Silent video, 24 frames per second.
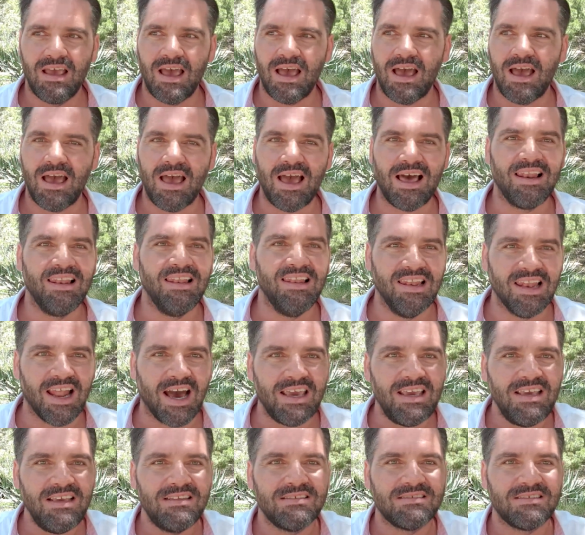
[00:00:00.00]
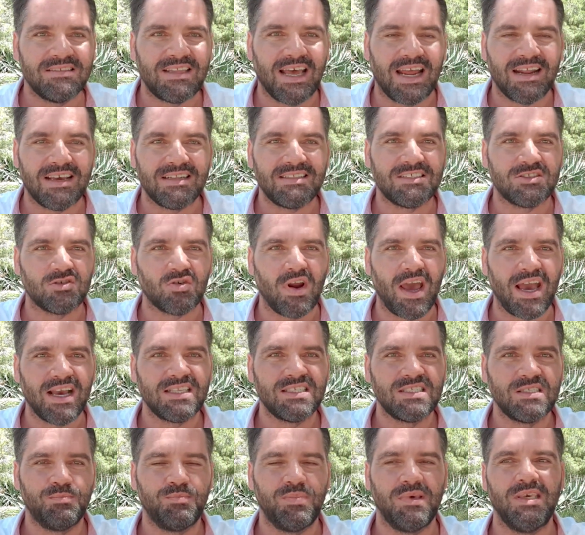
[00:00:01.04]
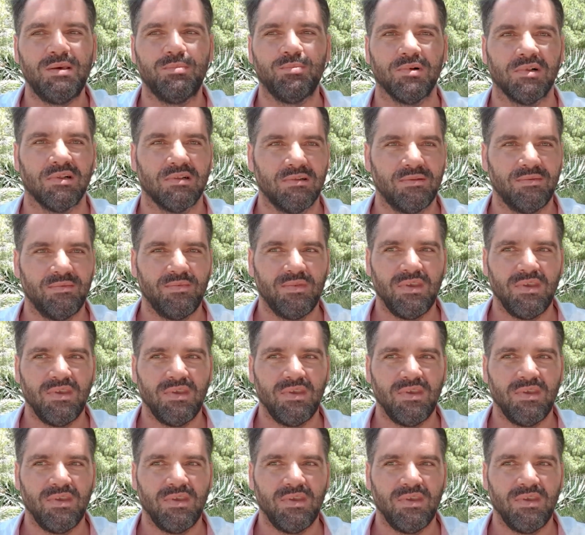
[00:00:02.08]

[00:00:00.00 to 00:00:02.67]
a light that attracts people.